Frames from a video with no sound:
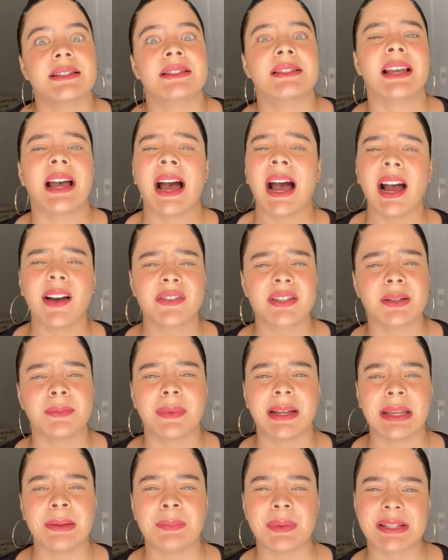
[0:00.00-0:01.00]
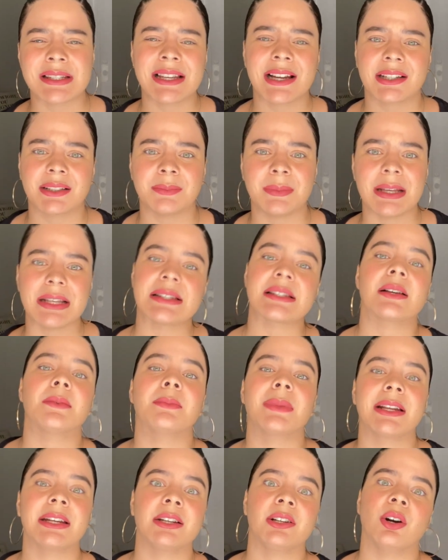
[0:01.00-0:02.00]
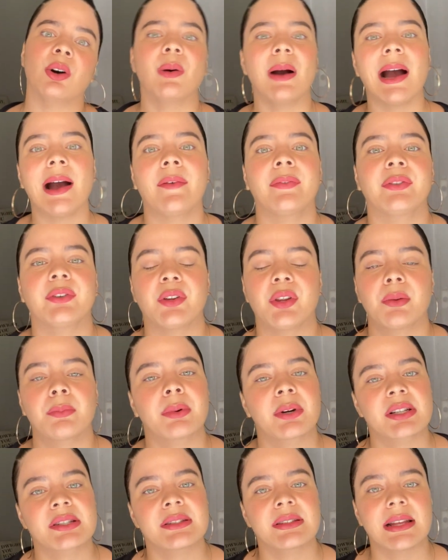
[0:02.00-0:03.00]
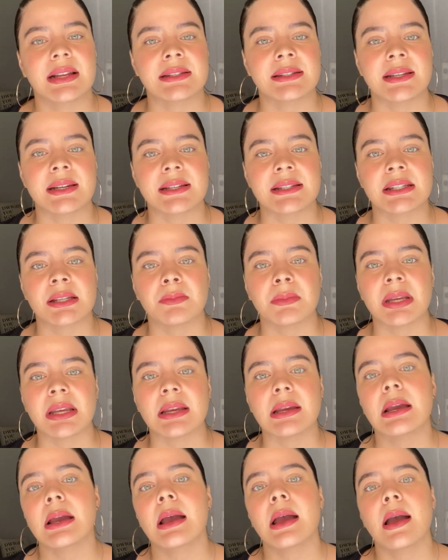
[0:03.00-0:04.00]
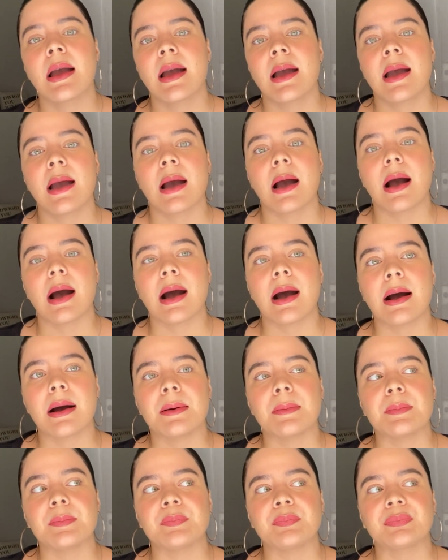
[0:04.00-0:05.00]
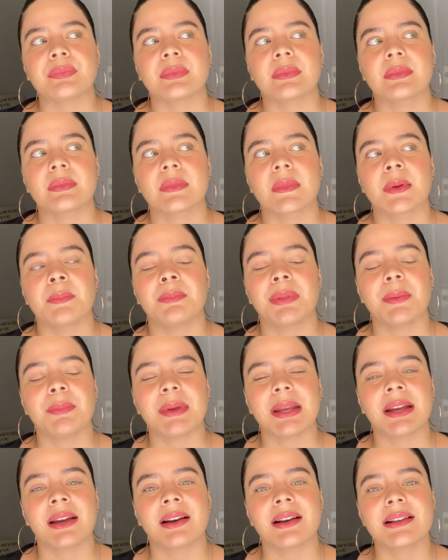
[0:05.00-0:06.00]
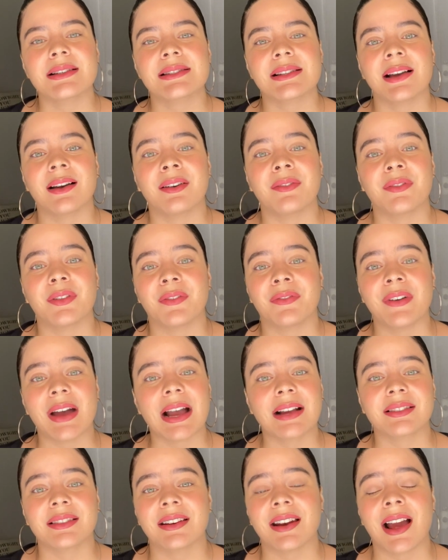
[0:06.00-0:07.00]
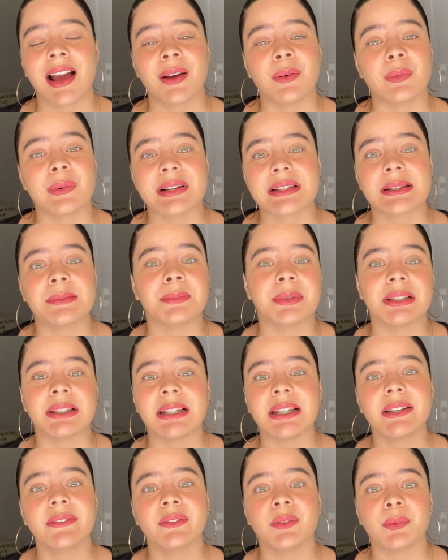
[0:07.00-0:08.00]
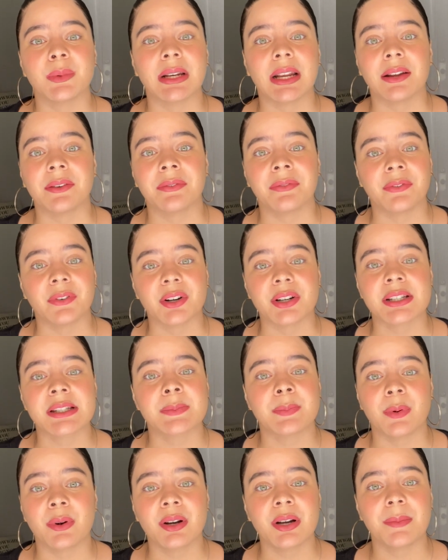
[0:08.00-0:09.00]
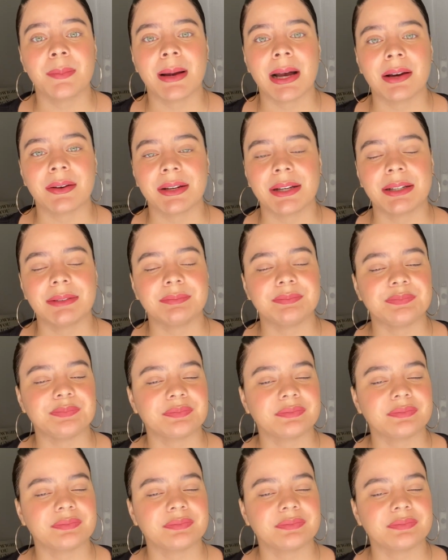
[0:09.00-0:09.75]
to have somebody protect me, somebody go after the person that did it to me. But because of the fact that I wasn't believed when I first spoke about it,